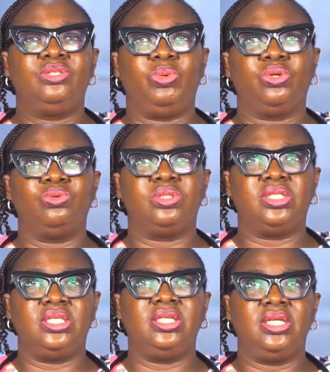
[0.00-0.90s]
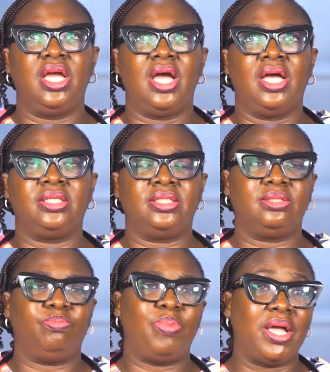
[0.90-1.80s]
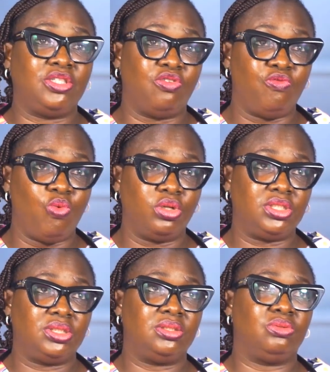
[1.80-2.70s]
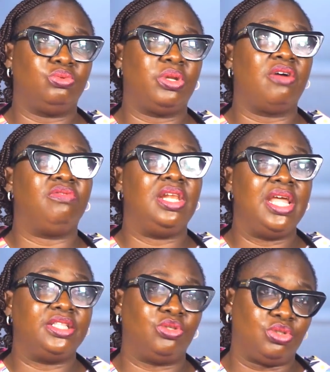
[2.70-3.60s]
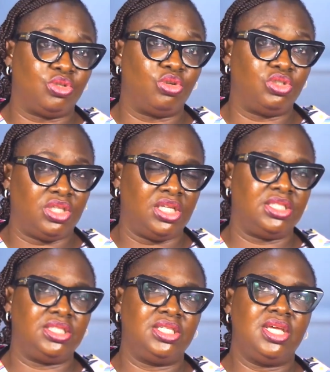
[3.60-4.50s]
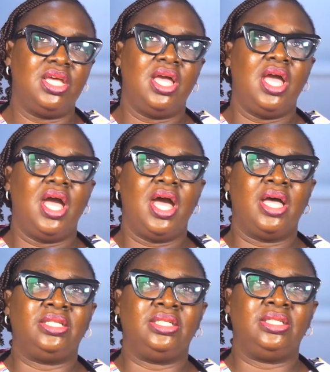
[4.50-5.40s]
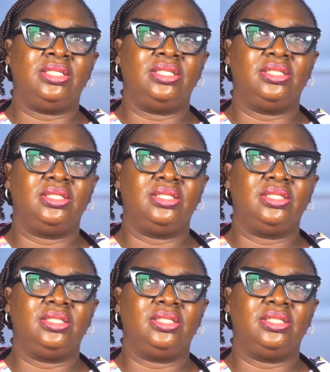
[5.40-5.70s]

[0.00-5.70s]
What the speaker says: we could see as part of what would have led to such things are the